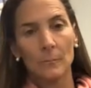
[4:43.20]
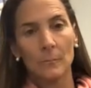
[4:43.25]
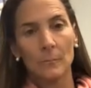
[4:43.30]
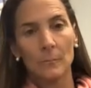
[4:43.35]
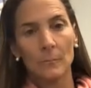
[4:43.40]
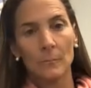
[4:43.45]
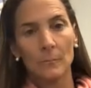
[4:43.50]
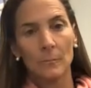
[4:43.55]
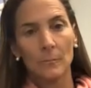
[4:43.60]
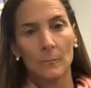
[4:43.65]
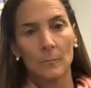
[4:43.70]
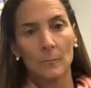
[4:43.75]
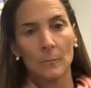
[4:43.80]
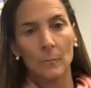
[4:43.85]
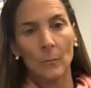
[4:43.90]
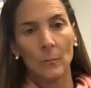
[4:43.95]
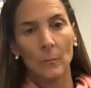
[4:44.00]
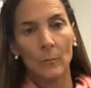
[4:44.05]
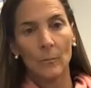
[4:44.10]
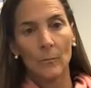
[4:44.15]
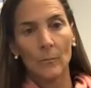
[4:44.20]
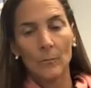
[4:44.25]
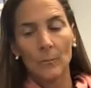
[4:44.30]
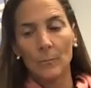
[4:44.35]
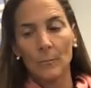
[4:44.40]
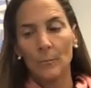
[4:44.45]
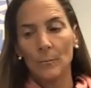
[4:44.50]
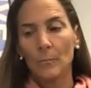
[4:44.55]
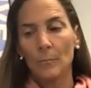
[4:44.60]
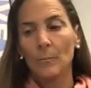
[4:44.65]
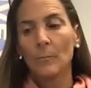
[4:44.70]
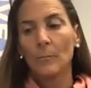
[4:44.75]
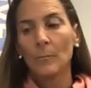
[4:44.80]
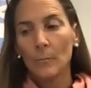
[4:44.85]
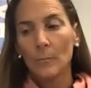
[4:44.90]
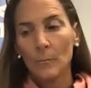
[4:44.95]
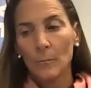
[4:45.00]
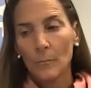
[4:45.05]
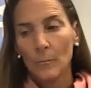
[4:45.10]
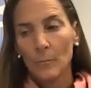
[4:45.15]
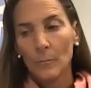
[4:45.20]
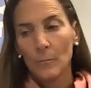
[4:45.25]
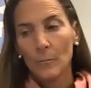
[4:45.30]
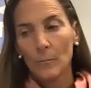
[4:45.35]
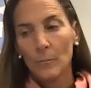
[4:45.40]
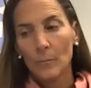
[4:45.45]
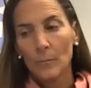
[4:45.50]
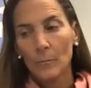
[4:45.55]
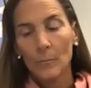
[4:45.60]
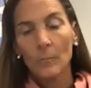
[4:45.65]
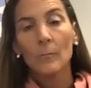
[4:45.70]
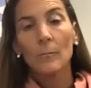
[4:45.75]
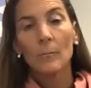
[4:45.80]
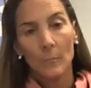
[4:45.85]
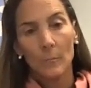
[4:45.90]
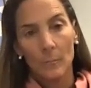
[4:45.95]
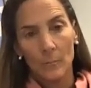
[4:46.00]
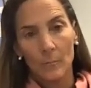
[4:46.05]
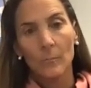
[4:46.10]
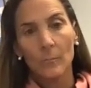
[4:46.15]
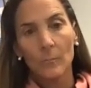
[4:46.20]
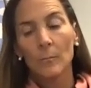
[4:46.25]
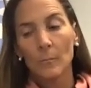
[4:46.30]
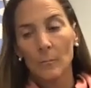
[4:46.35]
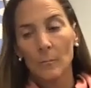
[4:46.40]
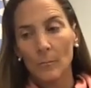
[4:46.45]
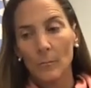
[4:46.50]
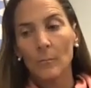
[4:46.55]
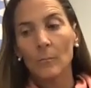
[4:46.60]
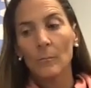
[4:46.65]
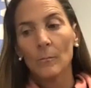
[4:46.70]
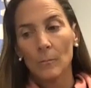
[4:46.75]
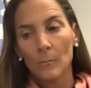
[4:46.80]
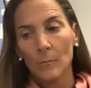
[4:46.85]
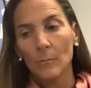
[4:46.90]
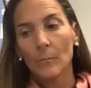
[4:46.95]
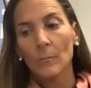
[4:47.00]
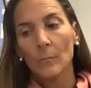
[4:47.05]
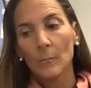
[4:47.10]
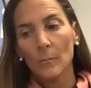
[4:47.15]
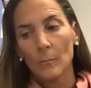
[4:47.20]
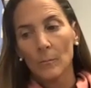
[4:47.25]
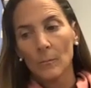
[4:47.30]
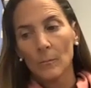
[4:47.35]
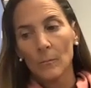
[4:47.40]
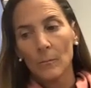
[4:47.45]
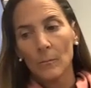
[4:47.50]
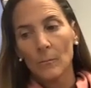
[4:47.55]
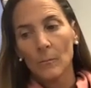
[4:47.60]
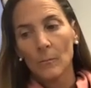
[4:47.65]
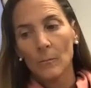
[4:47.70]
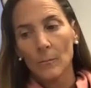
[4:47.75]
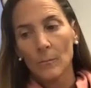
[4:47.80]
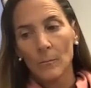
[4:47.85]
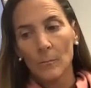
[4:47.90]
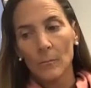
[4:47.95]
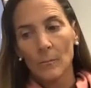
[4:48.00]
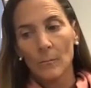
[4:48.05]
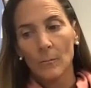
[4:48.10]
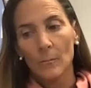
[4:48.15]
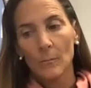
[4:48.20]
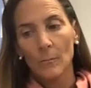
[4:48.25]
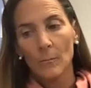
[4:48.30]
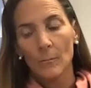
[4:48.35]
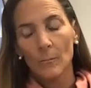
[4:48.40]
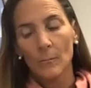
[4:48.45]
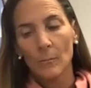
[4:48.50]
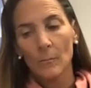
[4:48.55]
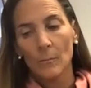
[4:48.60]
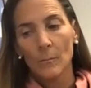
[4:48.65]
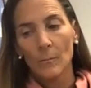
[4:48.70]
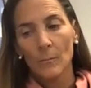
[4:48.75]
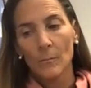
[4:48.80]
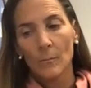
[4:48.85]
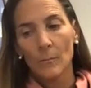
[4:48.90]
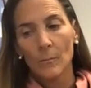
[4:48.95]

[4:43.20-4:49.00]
The person shown says nothing.